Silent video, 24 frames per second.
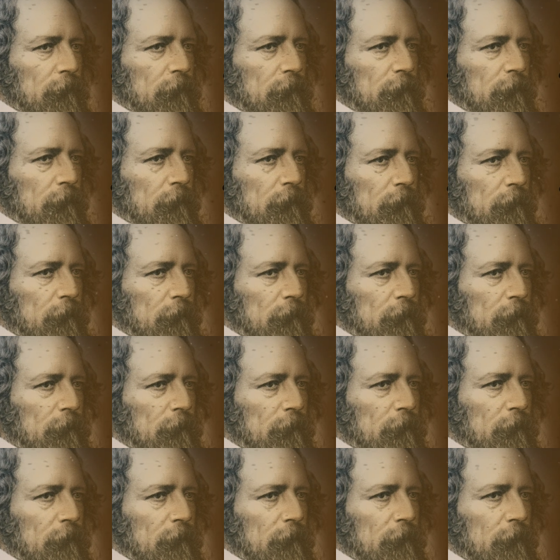
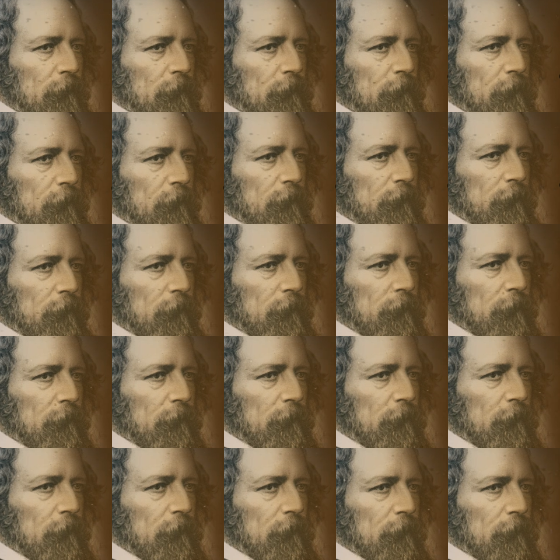(no one is talking)